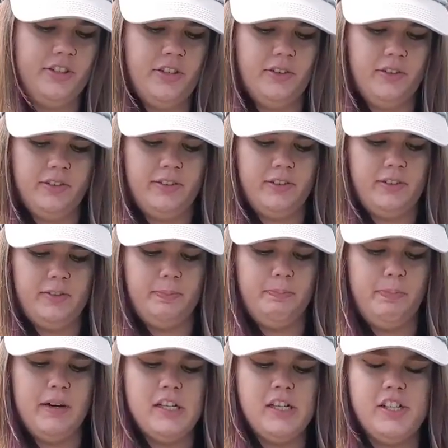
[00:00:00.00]
chose
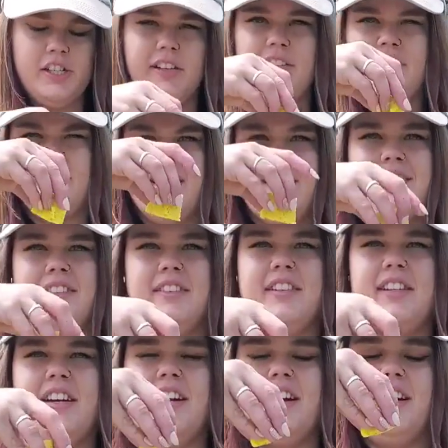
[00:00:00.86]
sponges because
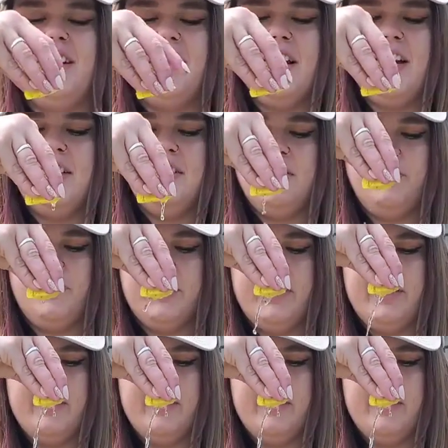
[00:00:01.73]
they're nice for